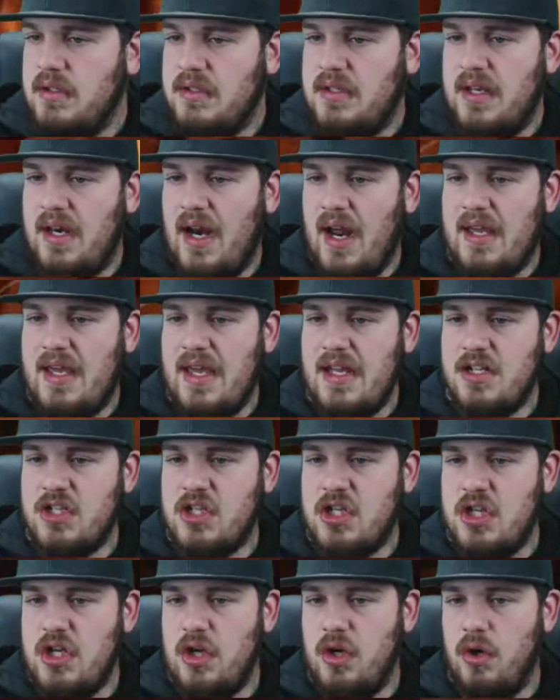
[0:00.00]
Did I
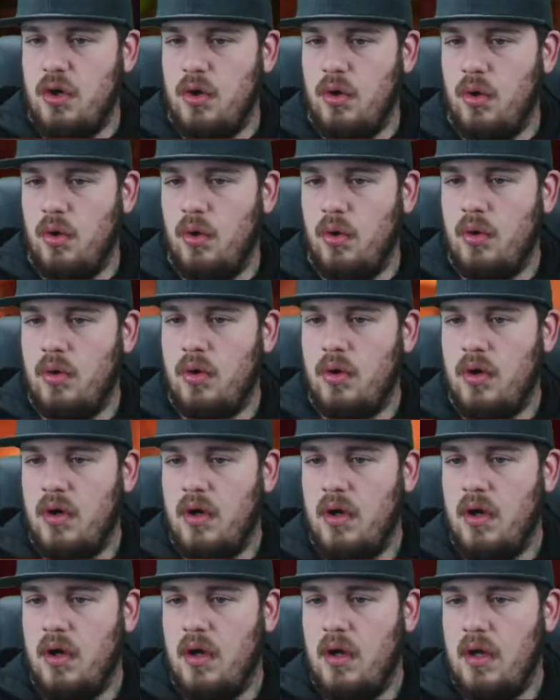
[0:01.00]
get you?
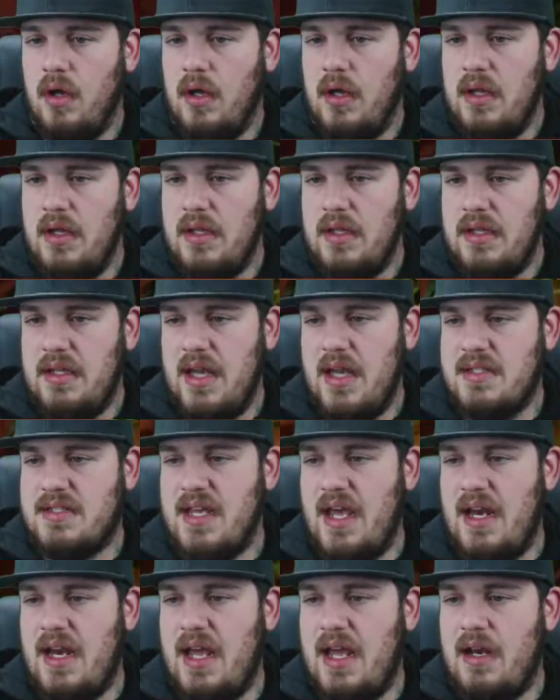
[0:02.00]
Yes,
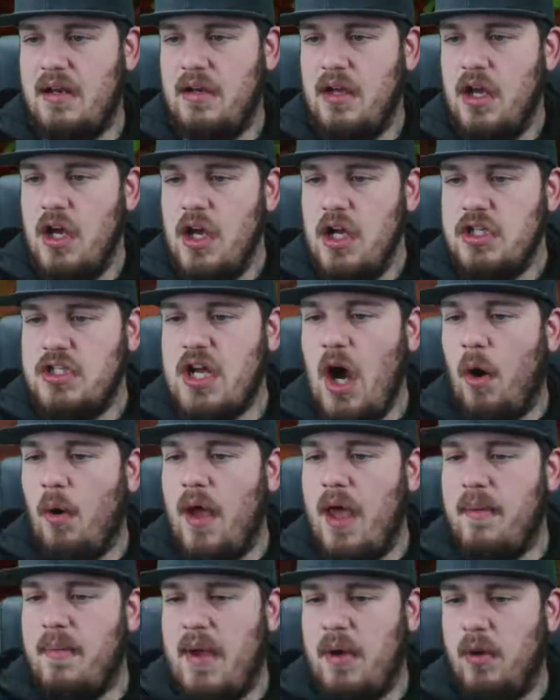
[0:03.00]
I did. Don't
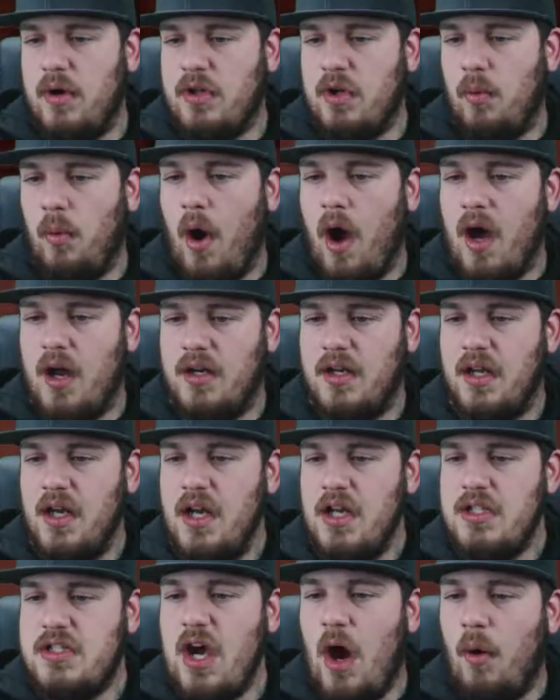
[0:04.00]
hit me with your wand.
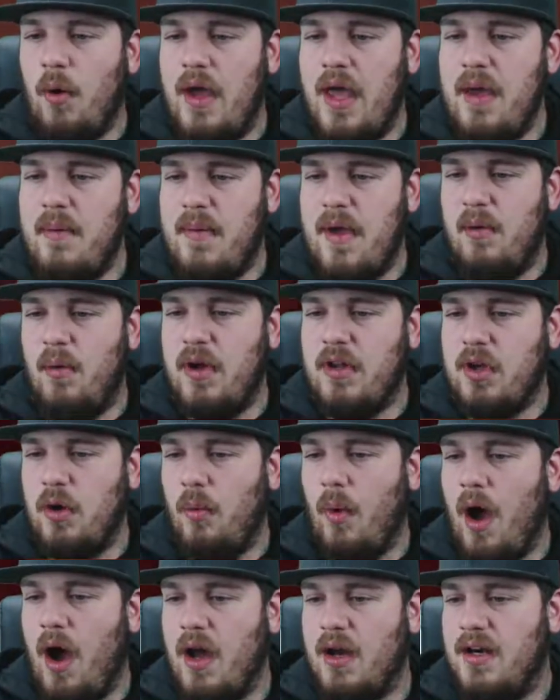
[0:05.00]
Don't hit me with your
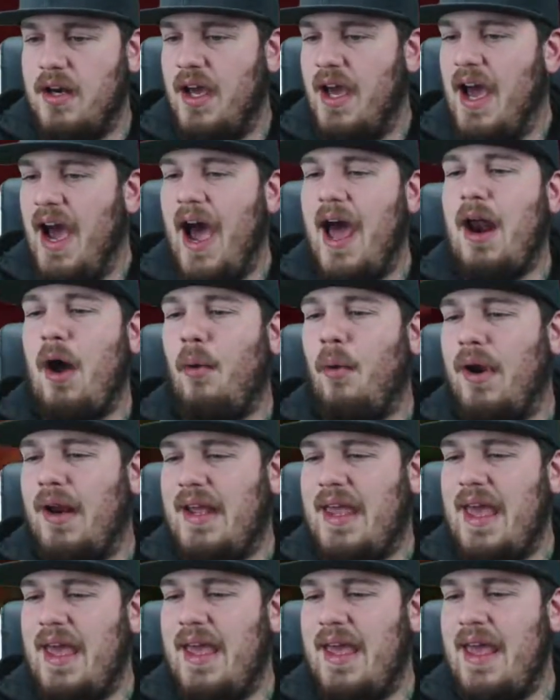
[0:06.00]
wand. I don't want to
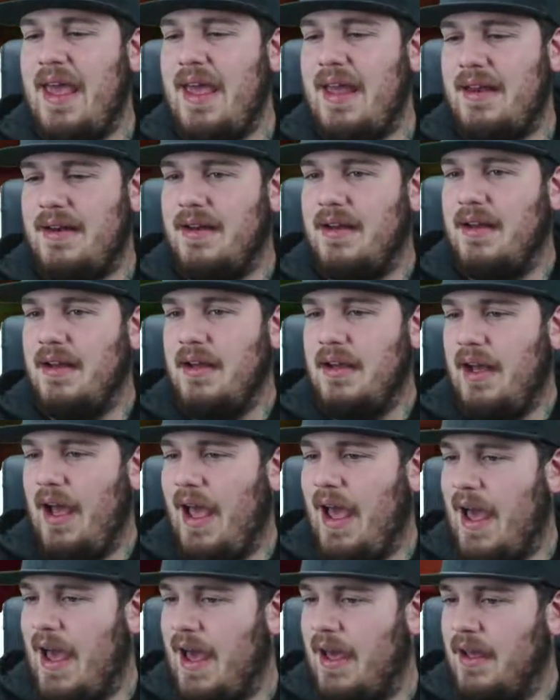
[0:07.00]
get hit.
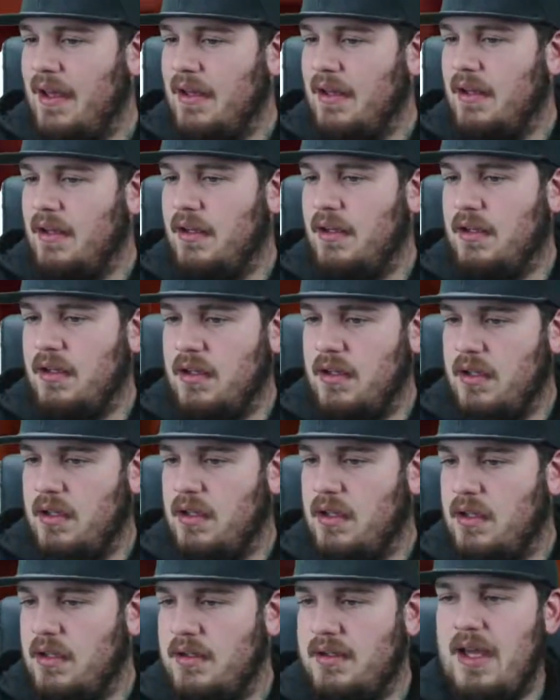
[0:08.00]
Ha!
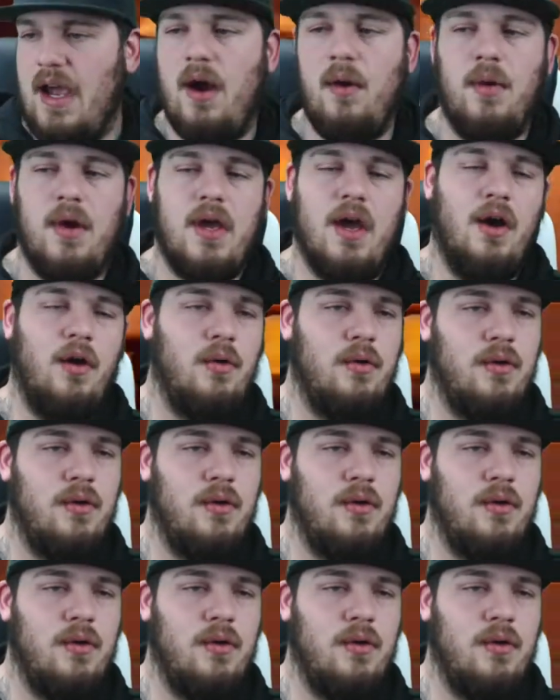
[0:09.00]
There we go.